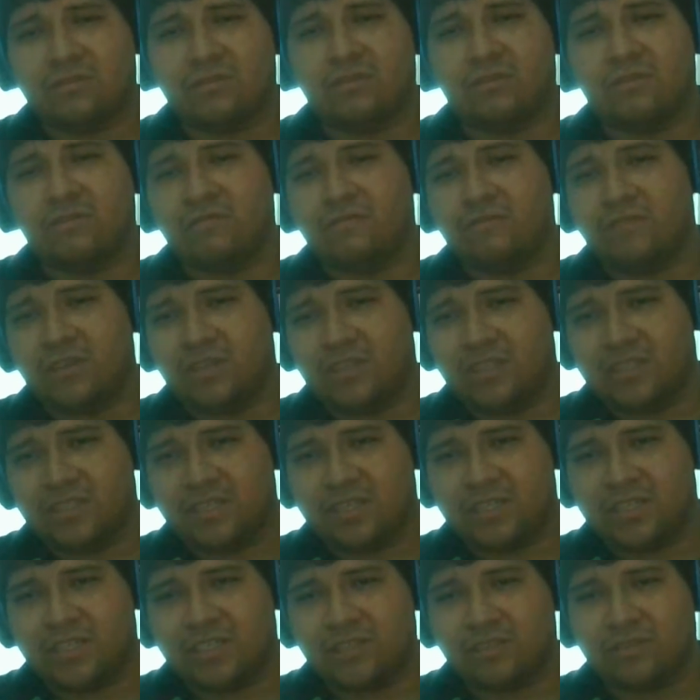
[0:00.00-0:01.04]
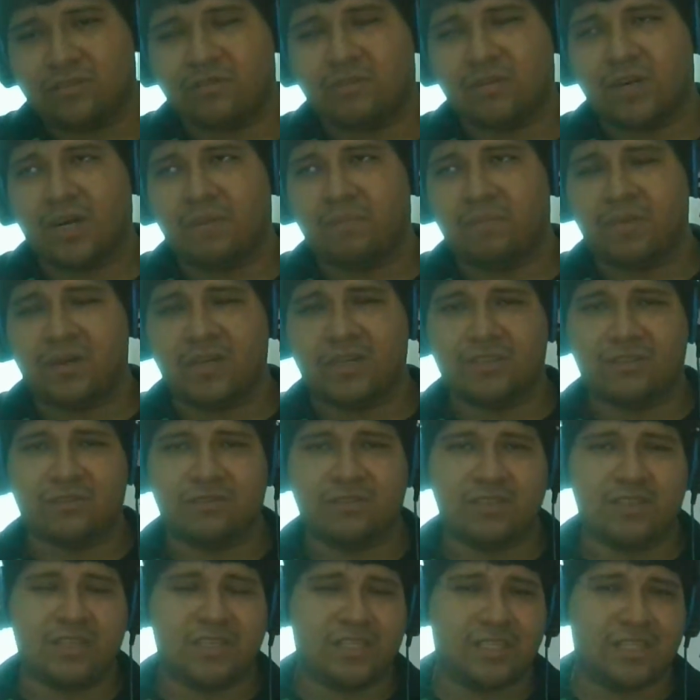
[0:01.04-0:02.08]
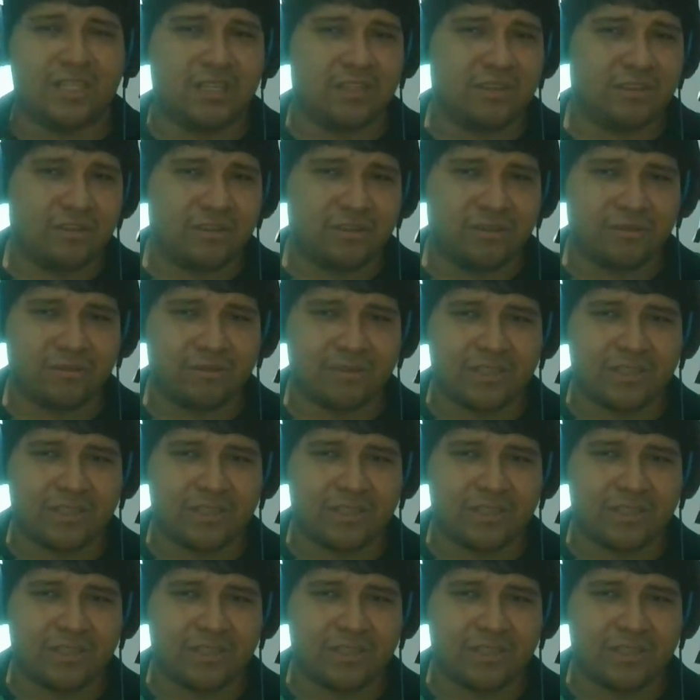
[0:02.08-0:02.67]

of interest or a person that they know